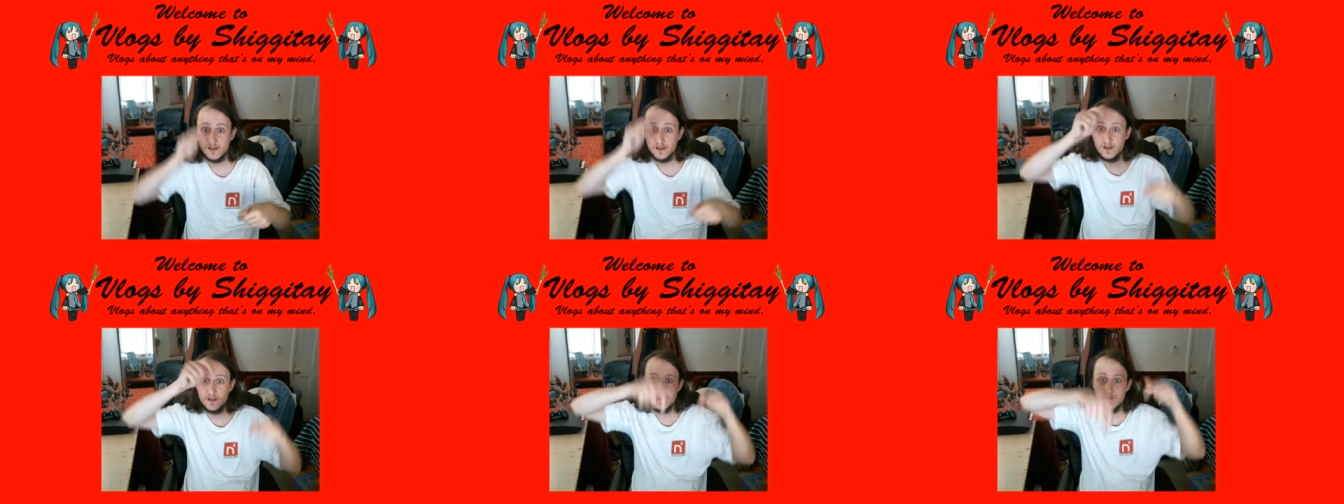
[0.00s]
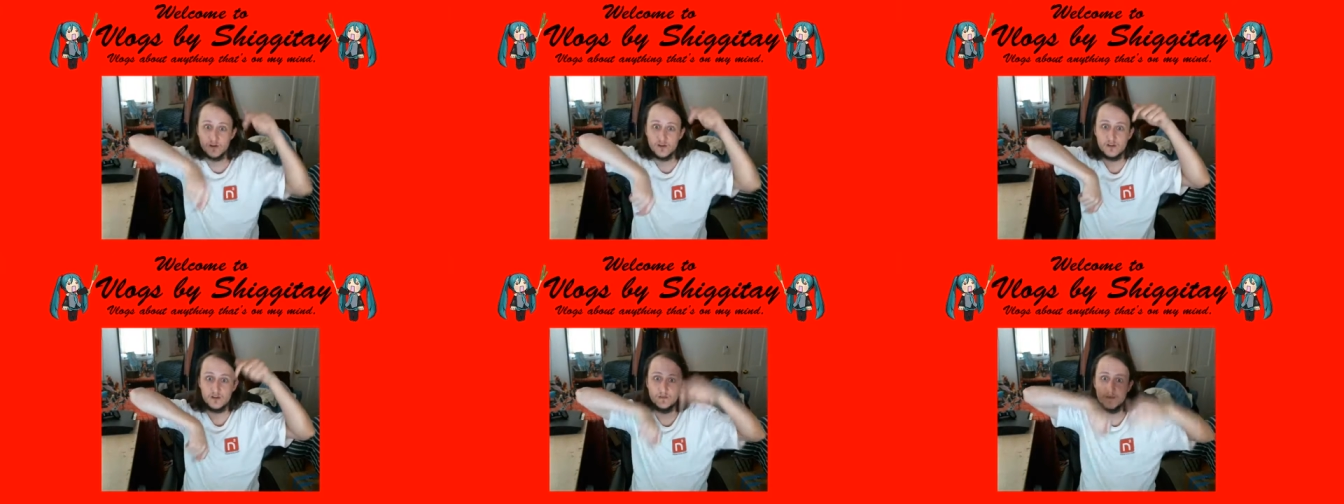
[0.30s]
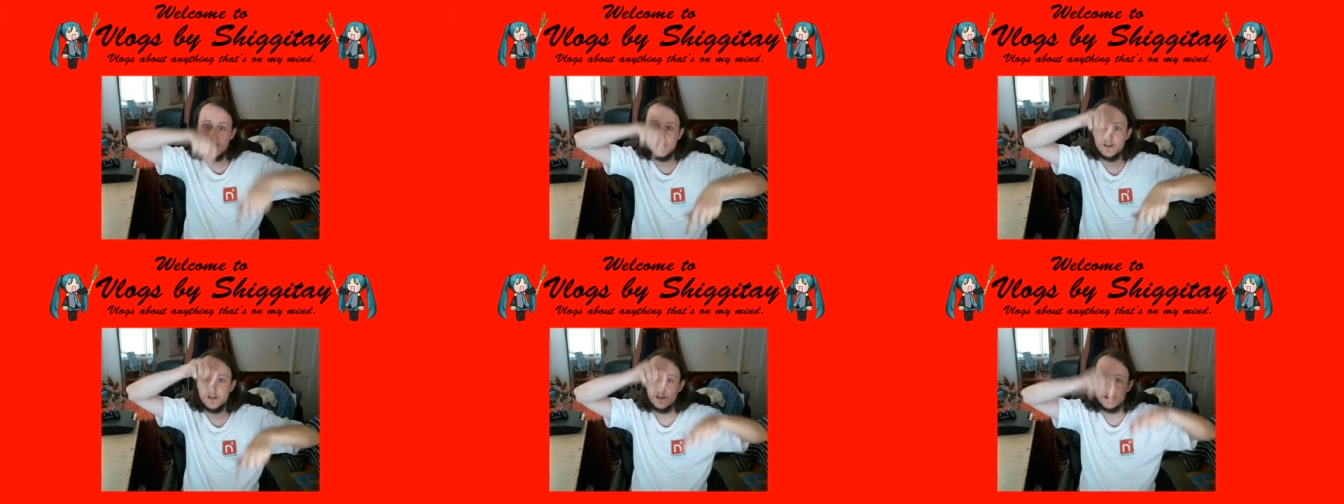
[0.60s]
there's going to
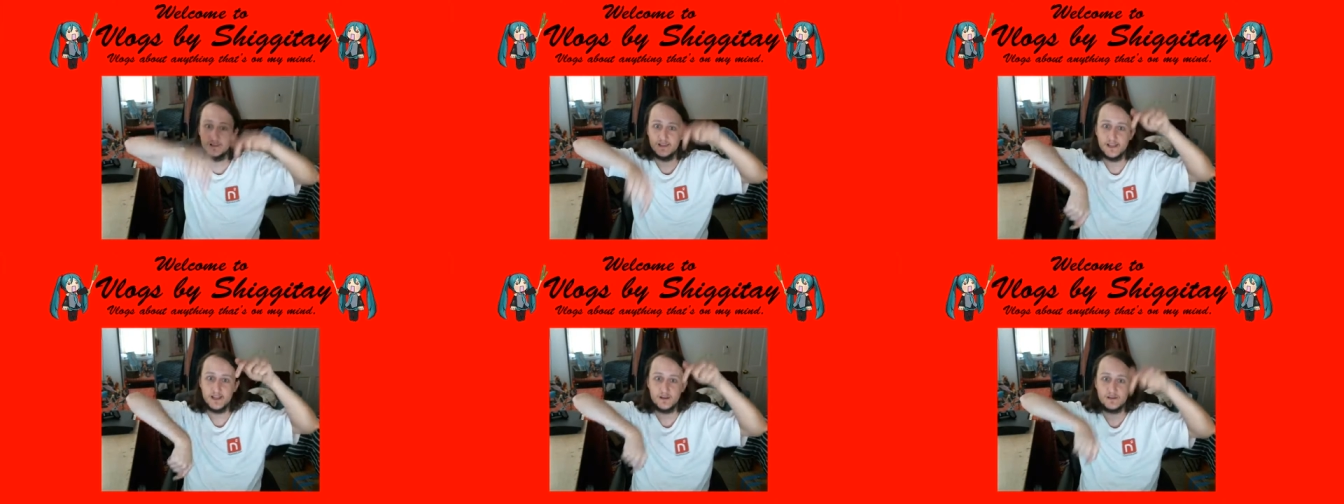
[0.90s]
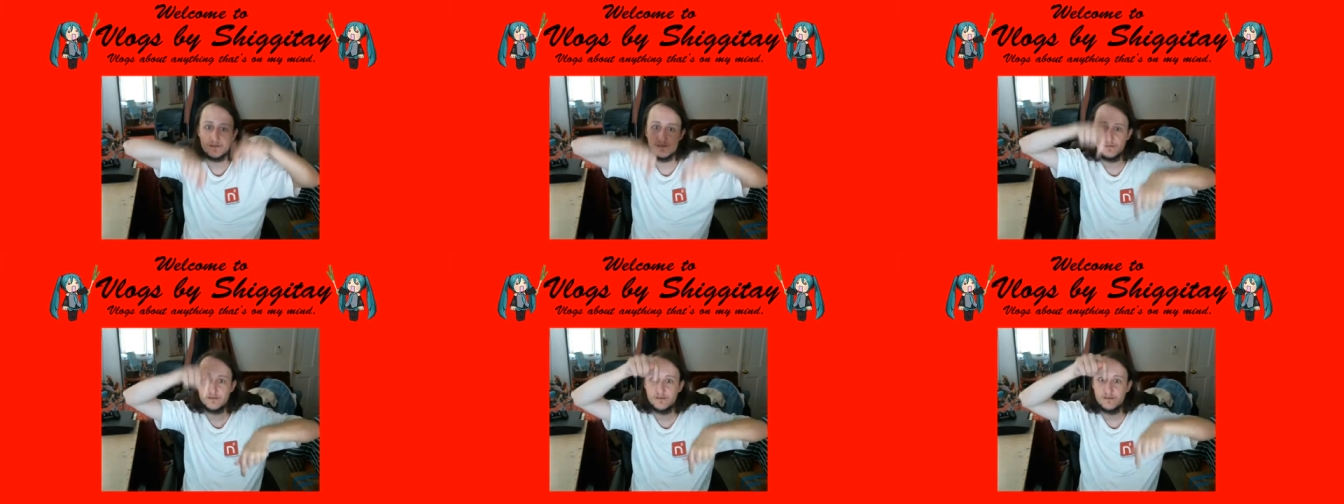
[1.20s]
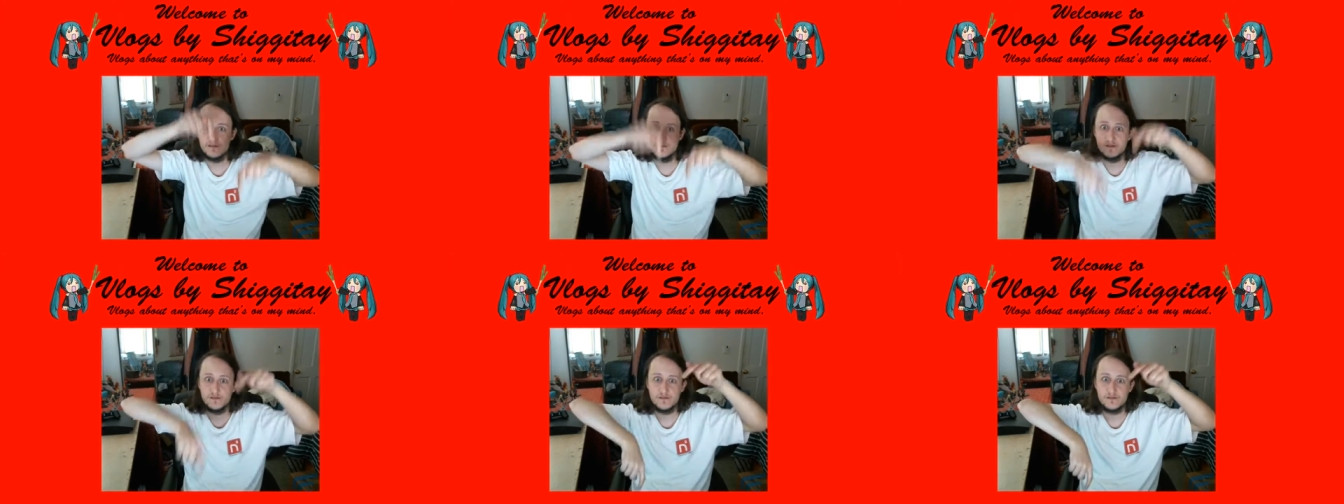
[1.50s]

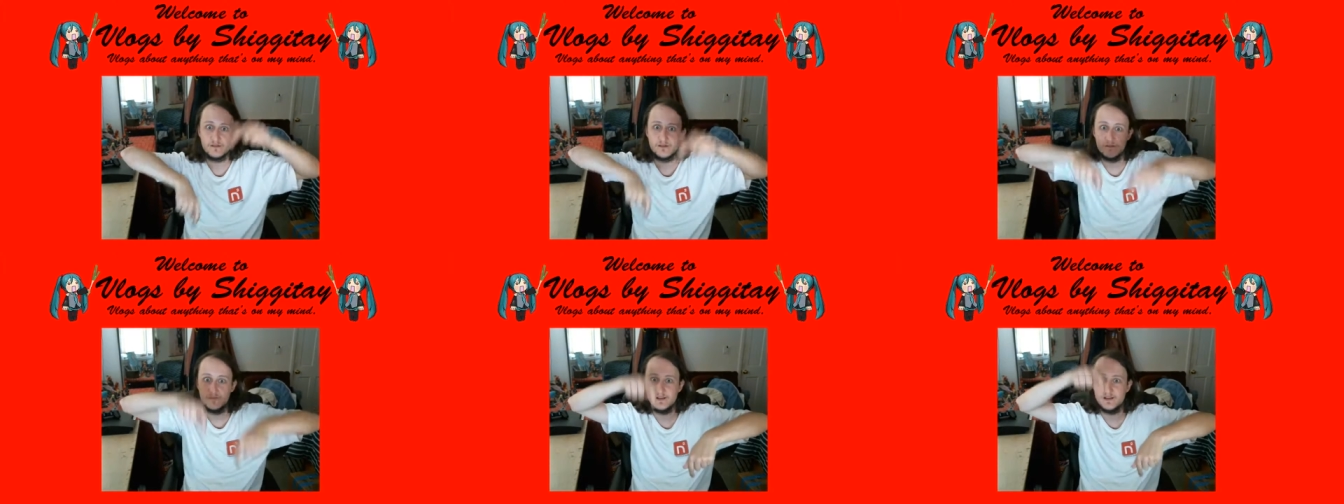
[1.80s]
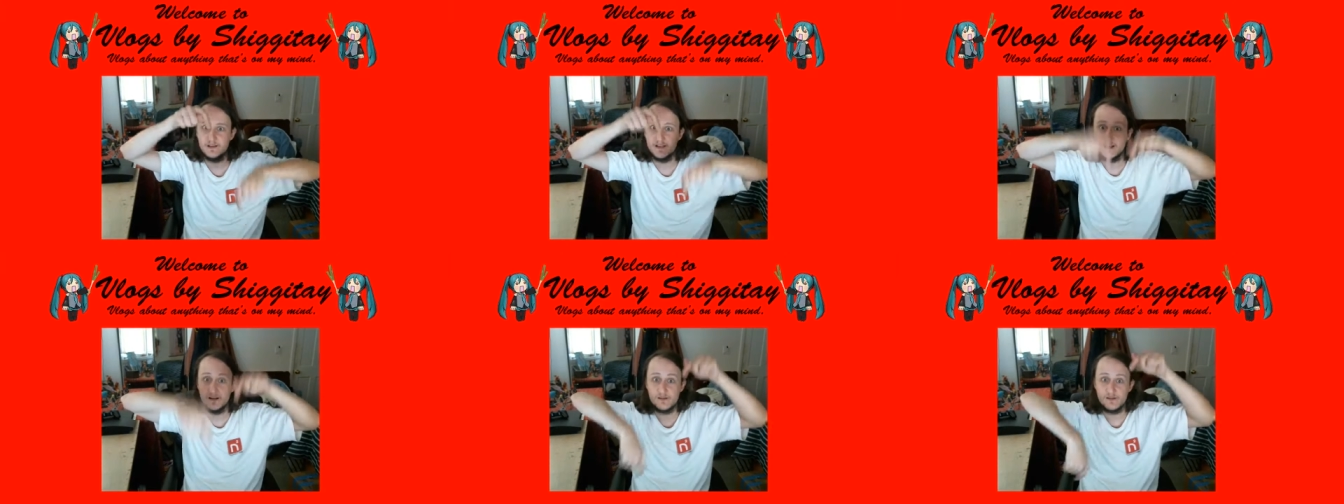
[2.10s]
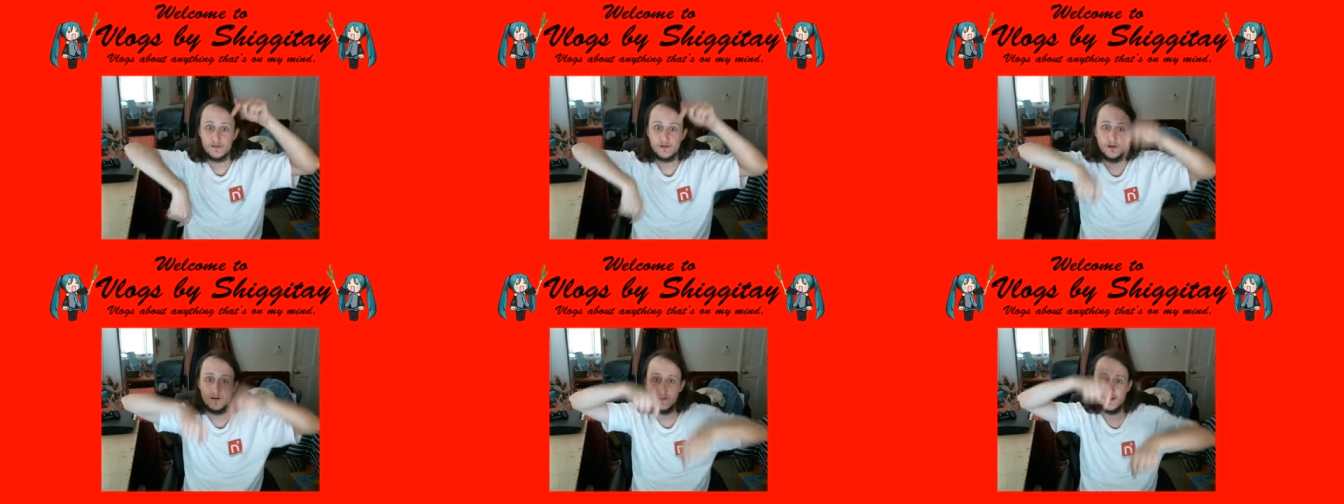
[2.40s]
be links to
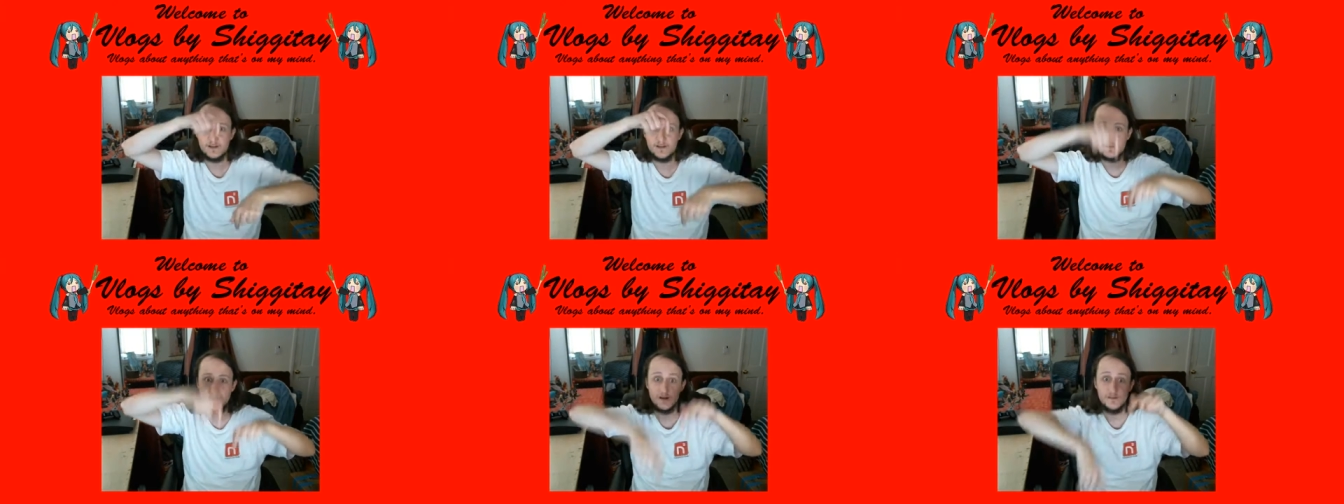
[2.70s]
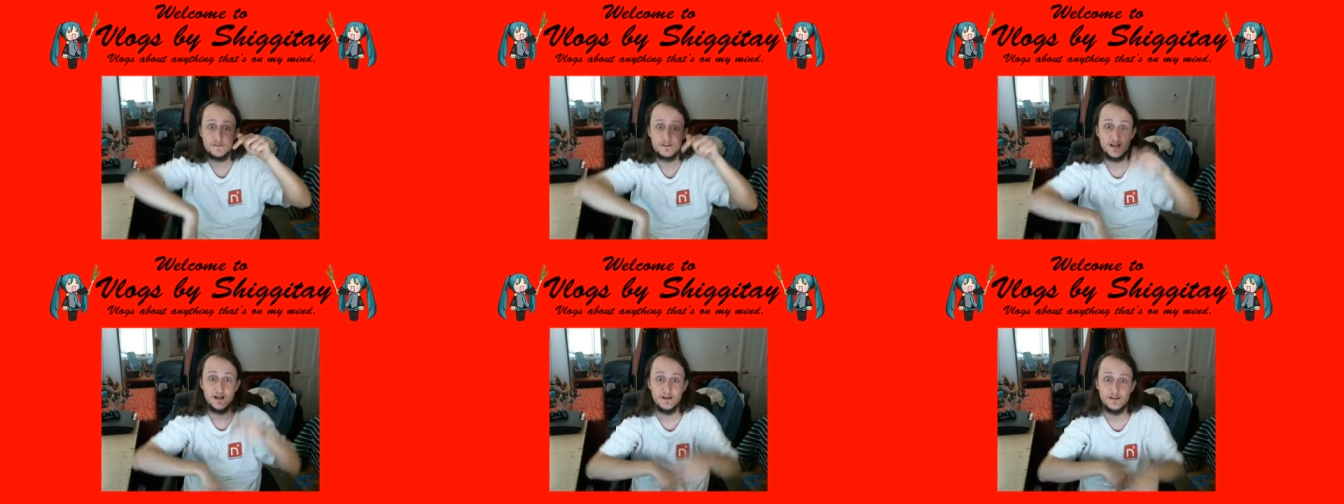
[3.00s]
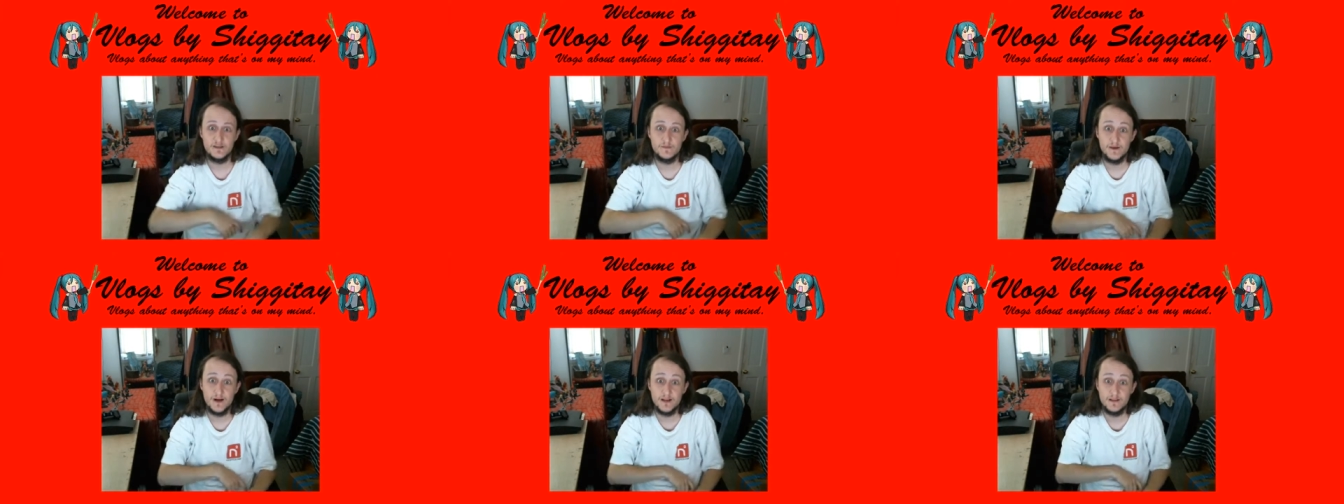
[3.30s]
all that stuff down in the
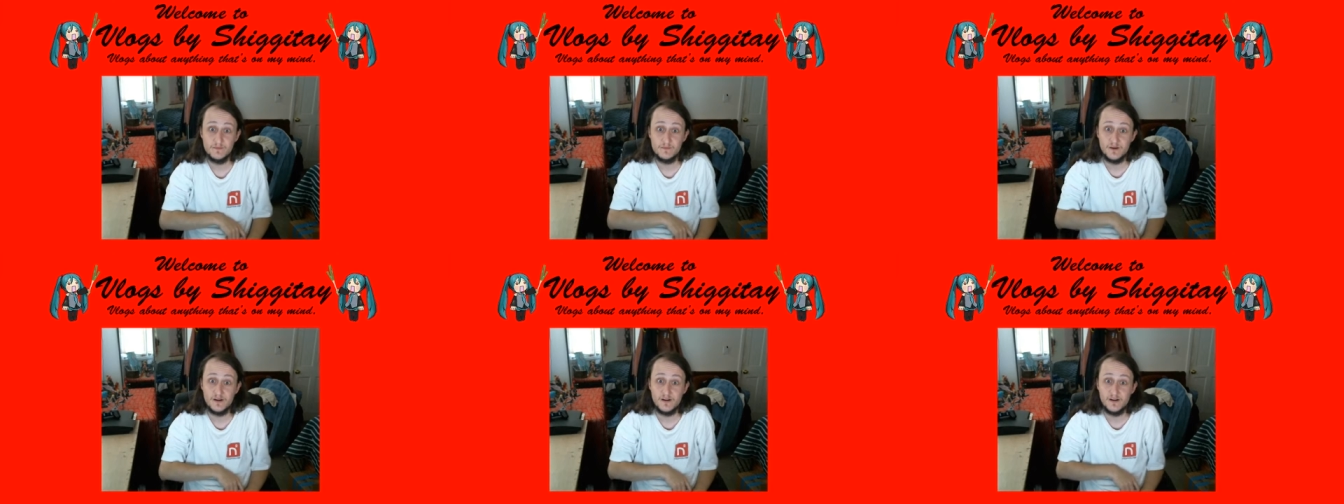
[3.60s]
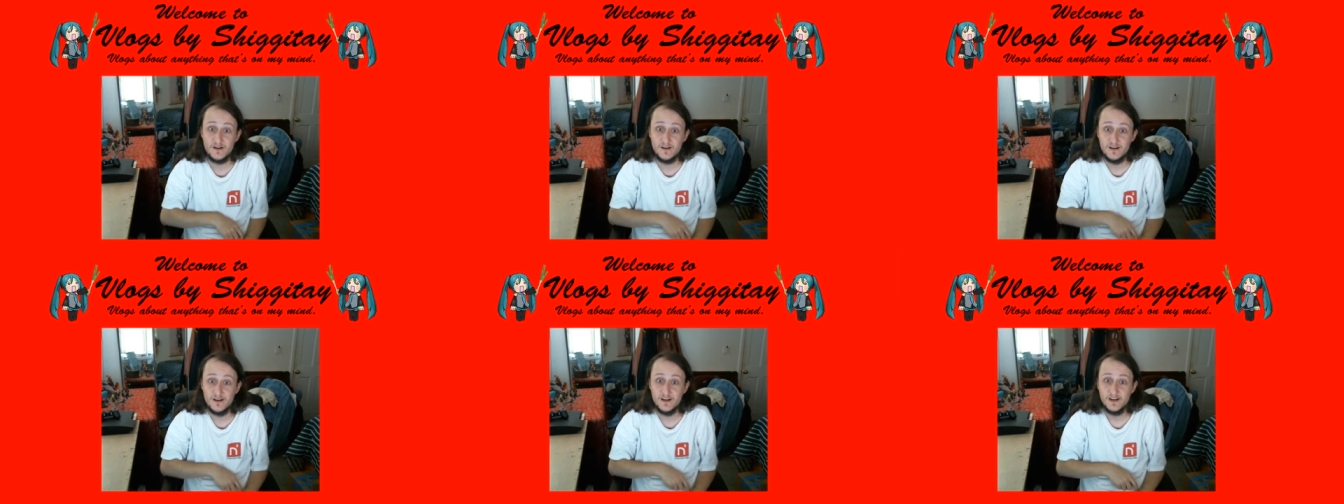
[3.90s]
bottom bar.